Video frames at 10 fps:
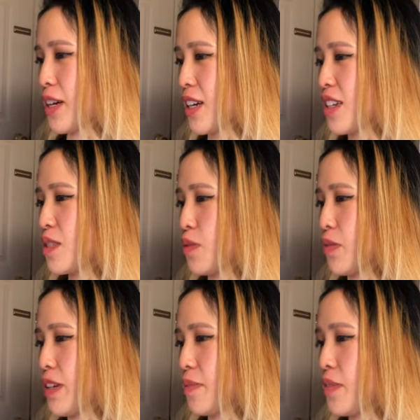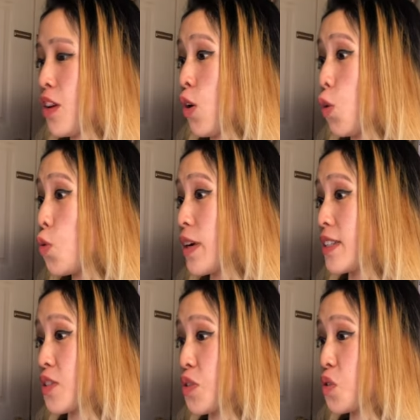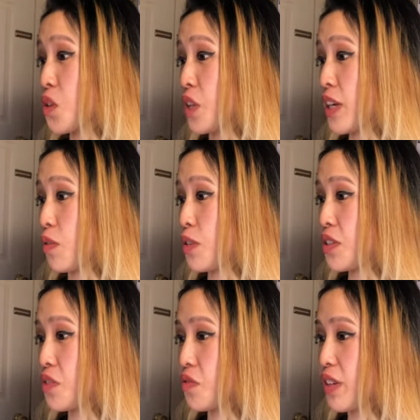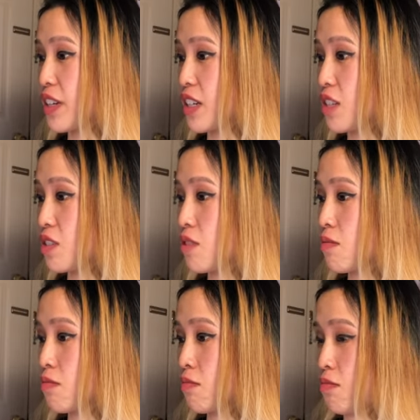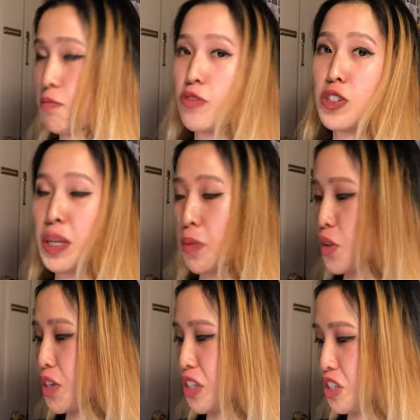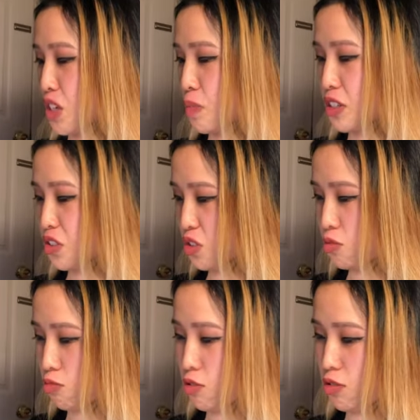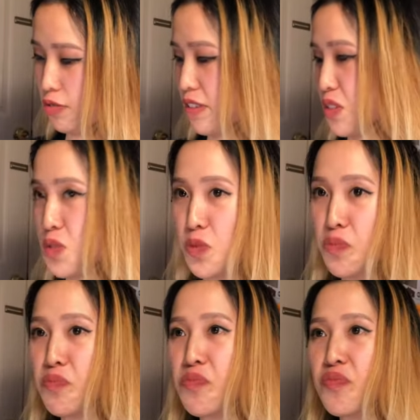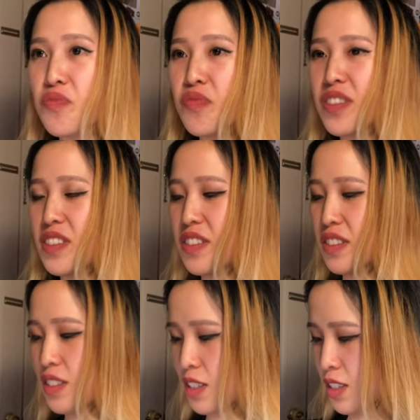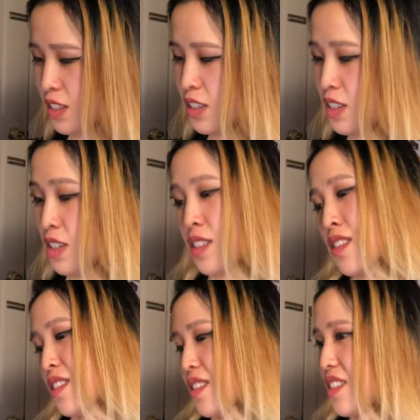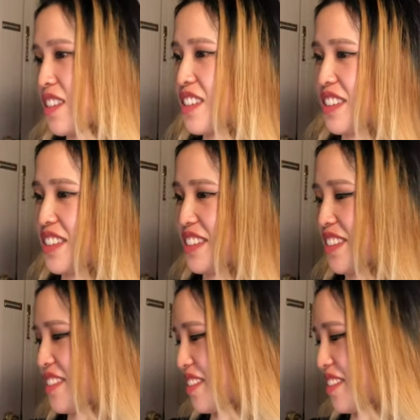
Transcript: Cosmoem. Oh, and Solgaleo. This is very nice. First time pulling it in Japanese too, so very. So we'll cool. see what the next box says too, if it's the left or the right side. Yeah.